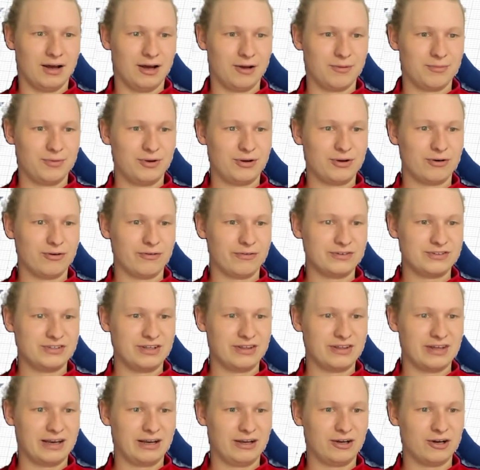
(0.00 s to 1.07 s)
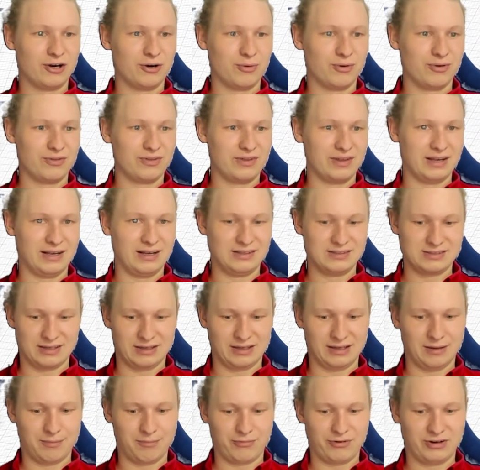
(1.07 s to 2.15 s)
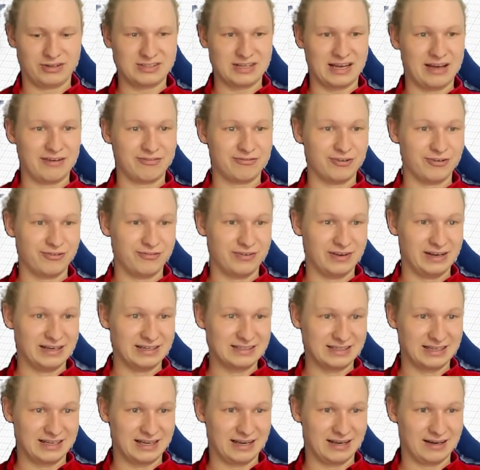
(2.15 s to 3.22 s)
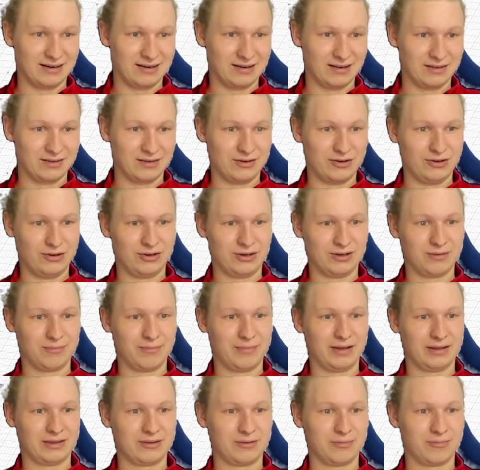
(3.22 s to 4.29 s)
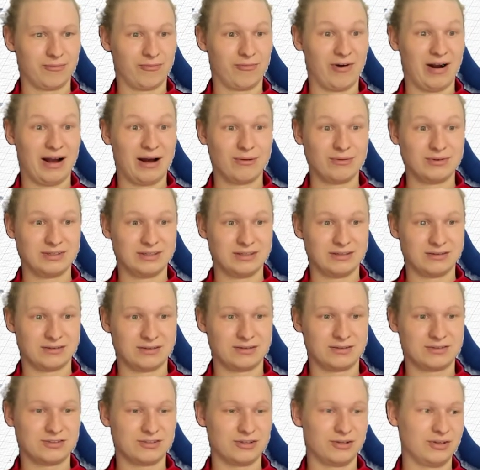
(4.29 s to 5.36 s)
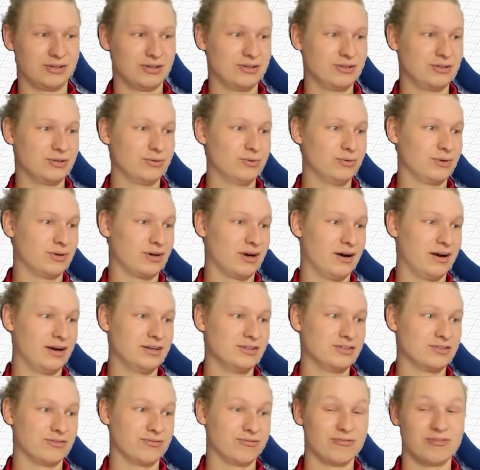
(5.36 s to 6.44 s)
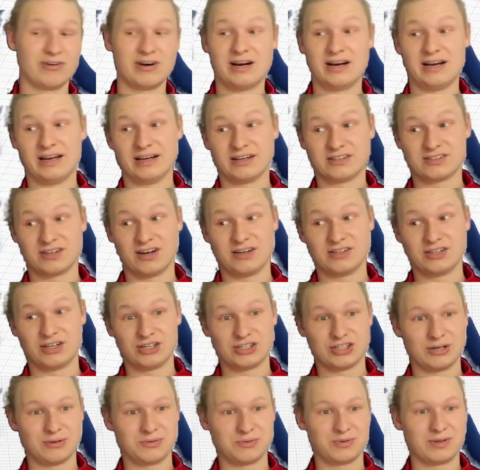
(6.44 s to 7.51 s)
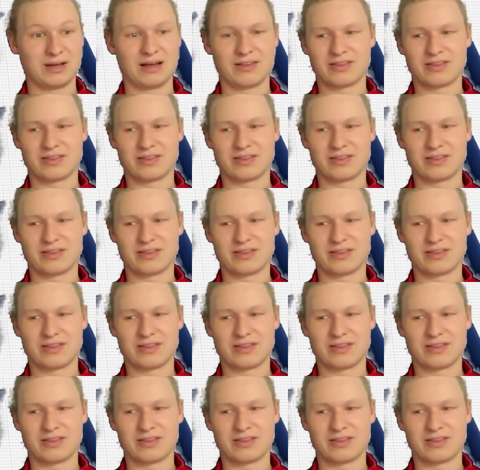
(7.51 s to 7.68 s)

You can obviously then go on these and then press F for fillet again, and then you can make them rounded. So you can do all kinds of really exciting shapes with that.